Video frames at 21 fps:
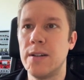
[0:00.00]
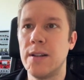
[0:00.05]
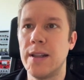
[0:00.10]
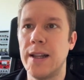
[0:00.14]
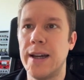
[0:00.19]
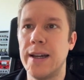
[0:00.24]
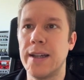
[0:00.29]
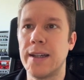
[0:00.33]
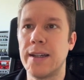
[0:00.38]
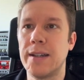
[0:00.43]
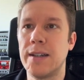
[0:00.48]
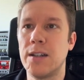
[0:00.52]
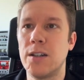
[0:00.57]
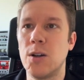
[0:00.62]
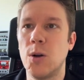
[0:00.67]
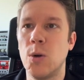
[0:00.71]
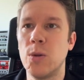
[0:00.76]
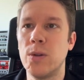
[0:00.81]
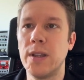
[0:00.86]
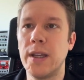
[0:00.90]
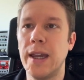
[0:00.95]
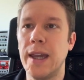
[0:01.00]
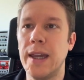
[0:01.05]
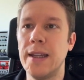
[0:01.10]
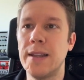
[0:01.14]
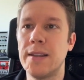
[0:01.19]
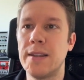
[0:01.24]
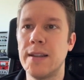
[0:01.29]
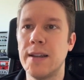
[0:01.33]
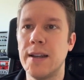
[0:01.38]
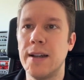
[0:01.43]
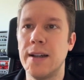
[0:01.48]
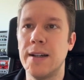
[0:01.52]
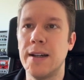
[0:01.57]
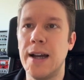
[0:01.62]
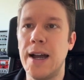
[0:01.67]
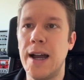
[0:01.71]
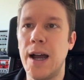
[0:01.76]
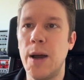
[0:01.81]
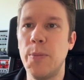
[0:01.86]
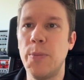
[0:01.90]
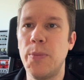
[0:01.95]
like Golden Gate
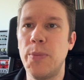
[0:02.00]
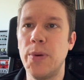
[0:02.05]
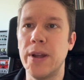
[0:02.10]
hub